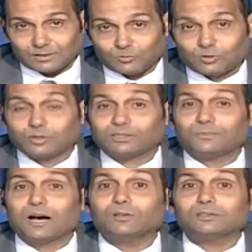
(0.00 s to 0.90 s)
We talked
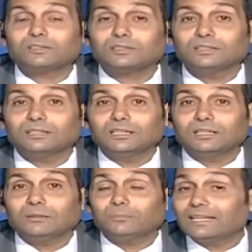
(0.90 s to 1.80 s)
about
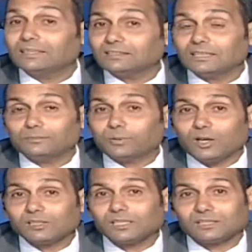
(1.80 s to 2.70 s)
melting
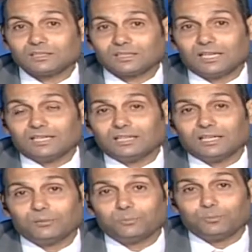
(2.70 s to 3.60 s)
process
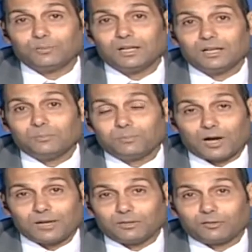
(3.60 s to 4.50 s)
in
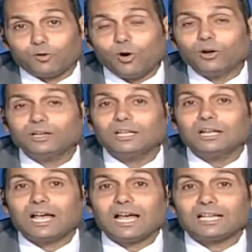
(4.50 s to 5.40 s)
primary 4,
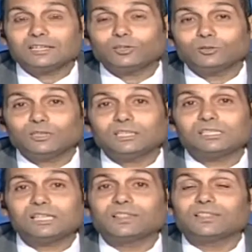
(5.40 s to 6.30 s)
and we
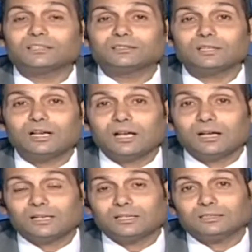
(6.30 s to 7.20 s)
said that
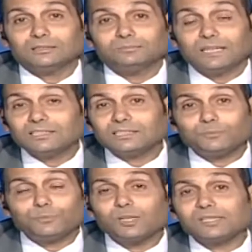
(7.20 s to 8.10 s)
melting
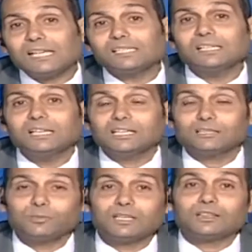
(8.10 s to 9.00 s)
process, it
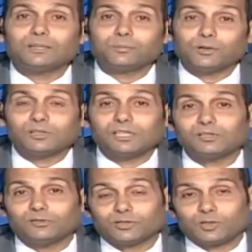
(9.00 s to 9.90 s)
means the process
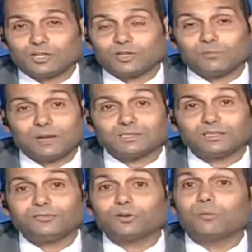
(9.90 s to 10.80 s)
of changing matter
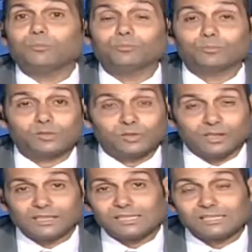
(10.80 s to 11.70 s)
from
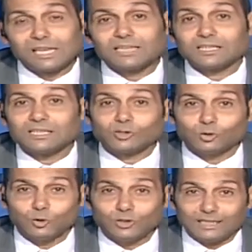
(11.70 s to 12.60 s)
solid state
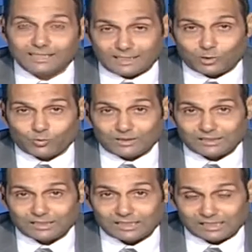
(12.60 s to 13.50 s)
into liquid
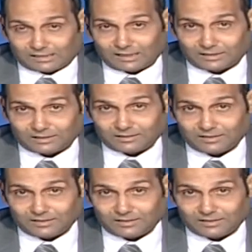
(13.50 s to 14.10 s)
state.